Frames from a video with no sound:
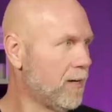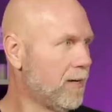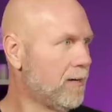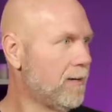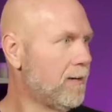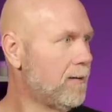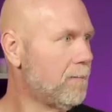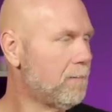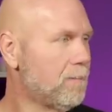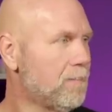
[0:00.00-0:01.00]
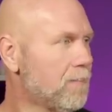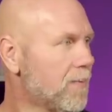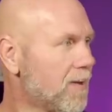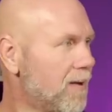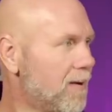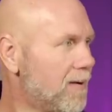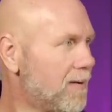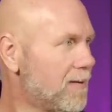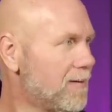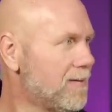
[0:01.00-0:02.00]

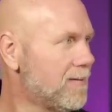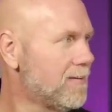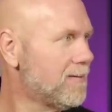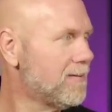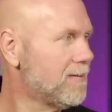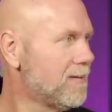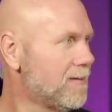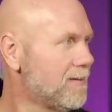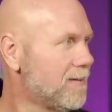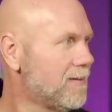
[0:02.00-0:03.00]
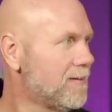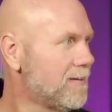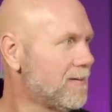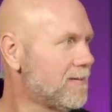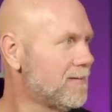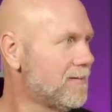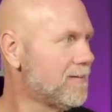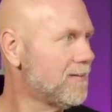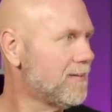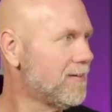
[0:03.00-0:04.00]

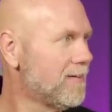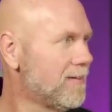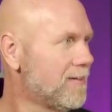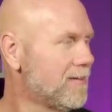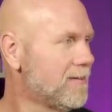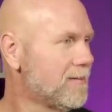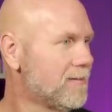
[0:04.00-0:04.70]
The person shown says nothing.